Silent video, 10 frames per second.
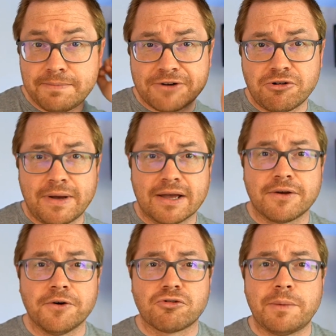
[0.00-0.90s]
Battery pack,
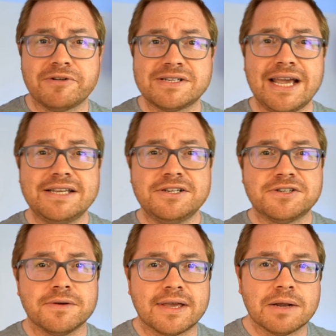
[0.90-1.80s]
of course, remember, is
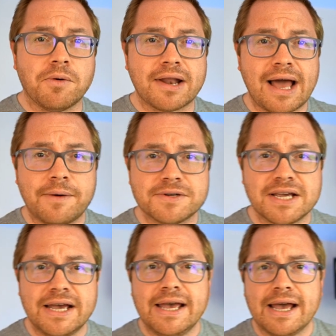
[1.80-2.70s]
82 kilowatt hours.